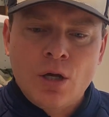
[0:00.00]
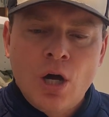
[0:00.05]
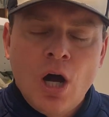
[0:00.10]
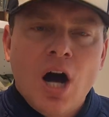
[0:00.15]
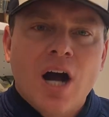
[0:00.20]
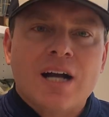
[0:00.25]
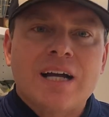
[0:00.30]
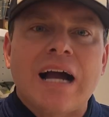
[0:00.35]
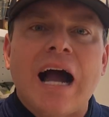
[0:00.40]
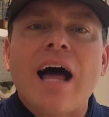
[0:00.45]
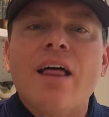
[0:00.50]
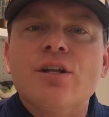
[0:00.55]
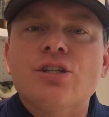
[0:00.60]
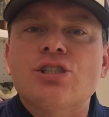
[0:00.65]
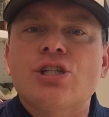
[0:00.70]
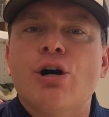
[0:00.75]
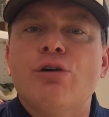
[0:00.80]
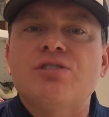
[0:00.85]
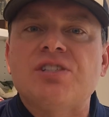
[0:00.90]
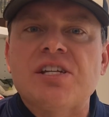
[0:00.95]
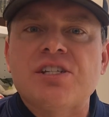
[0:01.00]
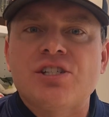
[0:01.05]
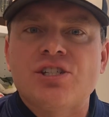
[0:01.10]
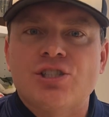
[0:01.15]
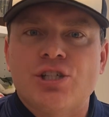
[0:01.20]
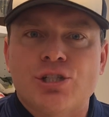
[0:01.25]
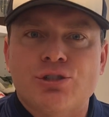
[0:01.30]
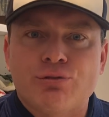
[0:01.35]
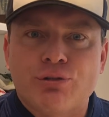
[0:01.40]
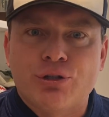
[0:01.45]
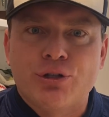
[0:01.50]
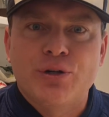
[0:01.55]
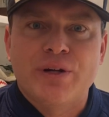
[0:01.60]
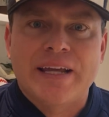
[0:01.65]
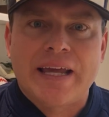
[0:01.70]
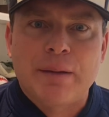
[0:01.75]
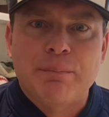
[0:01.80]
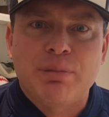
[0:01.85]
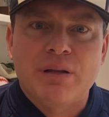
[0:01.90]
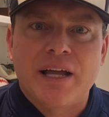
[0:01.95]
A college coach isn't just
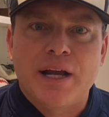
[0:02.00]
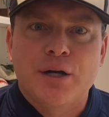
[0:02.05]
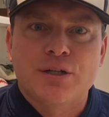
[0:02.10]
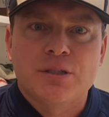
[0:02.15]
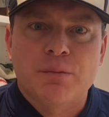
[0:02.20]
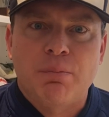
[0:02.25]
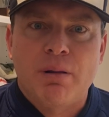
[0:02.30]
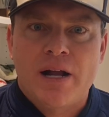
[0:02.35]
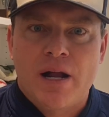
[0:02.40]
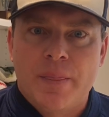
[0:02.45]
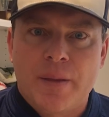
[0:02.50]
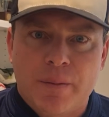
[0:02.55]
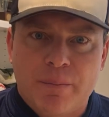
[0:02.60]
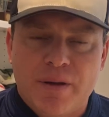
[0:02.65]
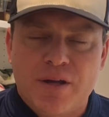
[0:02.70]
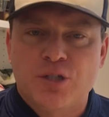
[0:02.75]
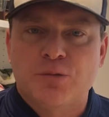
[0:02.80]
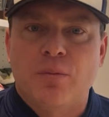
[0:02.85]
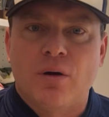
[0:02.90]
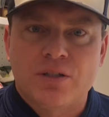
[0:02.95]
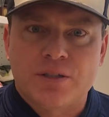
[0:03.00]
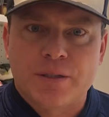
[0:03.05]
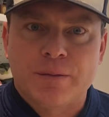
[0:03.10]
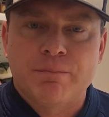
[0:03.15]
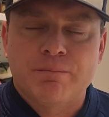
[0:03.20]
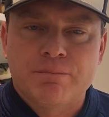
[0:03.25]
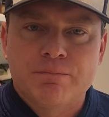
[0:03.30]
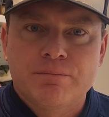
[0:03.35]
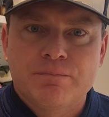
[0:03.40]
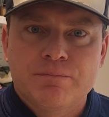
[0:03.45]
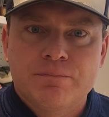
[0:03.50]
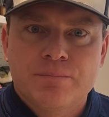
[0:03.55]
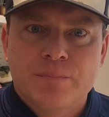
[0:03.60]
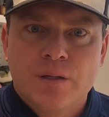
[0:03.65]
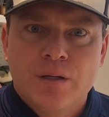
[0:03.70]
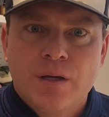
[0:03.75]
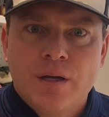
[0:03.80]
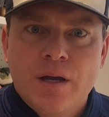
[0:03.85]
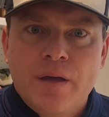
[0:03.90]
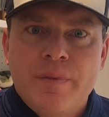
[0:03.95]
recruiting a player to play on their baseball team.
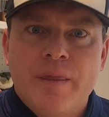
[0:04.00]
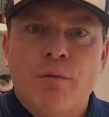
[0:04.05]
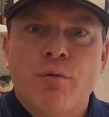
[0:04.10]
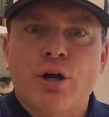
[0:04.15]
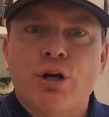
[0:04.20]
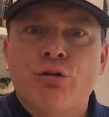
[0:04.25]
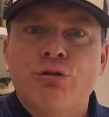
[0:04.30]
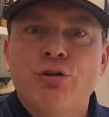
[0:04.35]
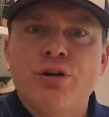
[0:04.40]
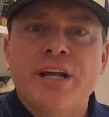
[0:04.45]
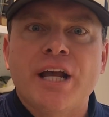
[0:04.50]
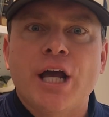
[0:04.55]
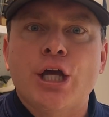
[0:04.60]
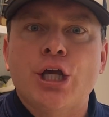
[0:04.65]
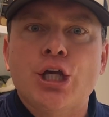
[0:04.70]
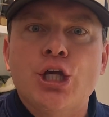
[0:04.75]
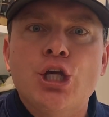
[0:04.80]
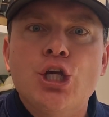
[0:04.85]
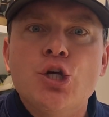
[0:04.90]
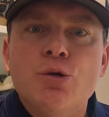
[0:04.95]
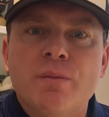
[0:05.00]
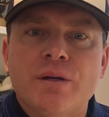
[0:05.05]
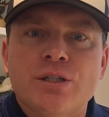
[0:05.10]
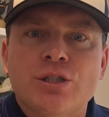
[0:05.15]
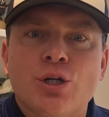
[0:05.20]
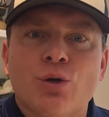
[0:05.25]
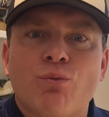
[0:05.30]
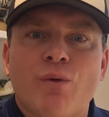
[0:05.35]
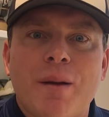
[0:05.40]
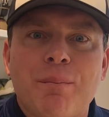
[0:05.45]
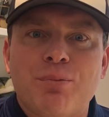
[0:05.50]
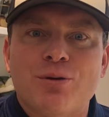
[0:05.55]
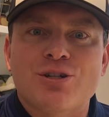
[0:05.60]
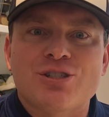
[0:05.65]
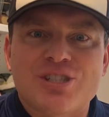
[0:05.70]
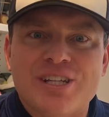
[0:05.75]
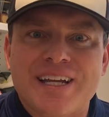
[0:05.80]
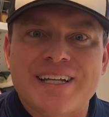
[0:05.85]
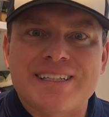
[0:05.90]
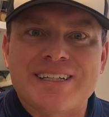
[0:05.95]
They're recruiting a human to
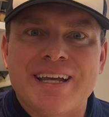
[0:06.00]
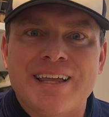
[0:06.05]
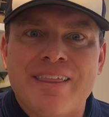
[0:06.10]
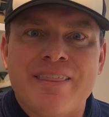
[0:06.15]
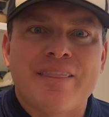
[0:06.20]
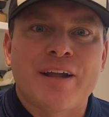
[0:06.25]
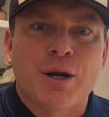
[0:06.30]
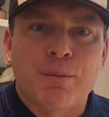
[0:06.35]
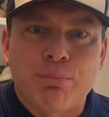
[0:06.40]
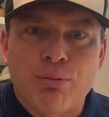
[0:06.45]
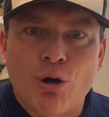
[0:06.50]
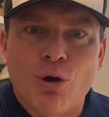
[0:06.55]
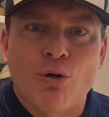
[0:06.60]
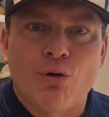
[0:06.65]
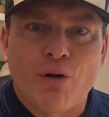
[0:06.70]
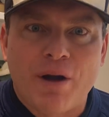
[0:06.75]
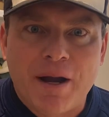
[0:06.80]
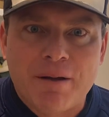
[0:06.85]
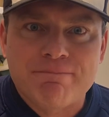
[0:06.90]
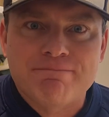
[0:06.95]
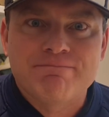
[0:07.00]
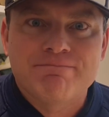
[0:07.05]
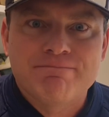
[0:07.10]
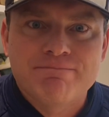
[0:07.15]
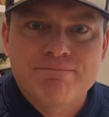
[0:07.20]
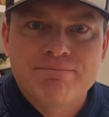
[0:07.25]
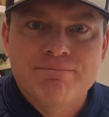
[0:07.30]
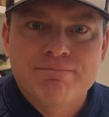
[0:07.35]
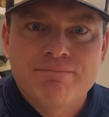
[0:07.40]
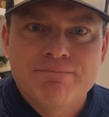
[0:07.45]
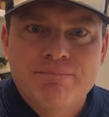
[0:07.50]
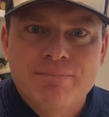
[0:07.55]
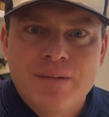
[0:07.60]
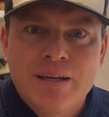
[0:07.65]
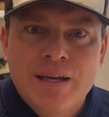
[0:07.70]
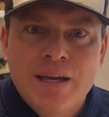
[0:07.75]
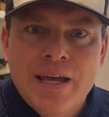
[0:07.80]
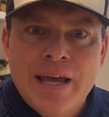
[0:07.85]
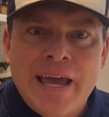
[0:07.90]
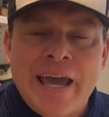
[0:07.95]
represent their program.
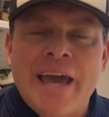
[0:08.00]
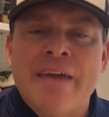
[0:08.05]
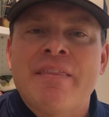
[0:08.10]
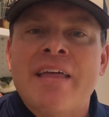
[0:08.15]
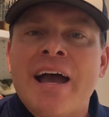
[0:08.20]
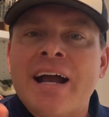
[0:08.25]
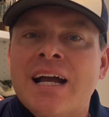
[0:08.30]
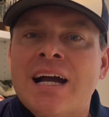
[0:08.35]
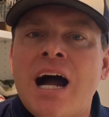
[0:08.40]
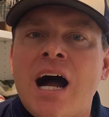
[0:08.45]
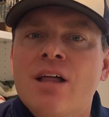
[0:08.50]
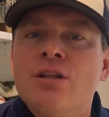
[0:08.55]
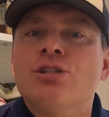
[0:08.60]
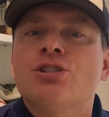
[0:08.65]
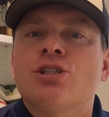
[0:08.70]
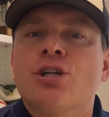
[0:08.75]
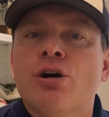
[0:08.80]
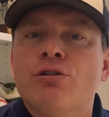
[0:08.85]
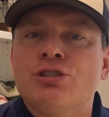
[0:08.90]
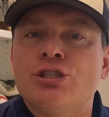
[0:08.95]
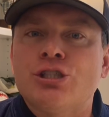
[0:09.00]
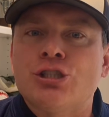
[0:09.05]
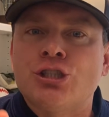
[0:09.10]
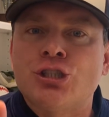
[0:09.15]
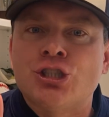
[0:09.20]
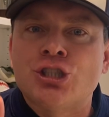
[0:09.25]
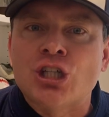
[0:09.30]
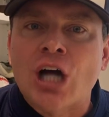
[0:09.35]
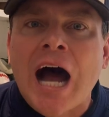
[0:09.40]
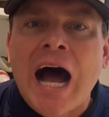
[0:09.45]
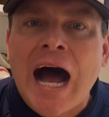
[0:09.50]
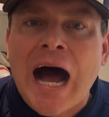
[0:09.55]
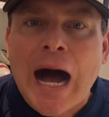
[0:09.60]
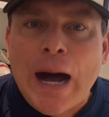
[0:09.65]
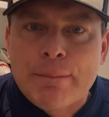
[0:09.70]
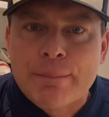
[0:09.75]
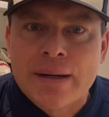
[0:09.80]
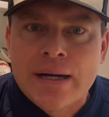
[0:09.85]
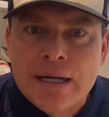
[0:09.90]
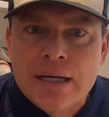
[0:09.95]
And that college coach's
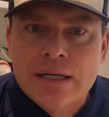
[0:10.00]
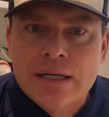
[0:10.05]
job,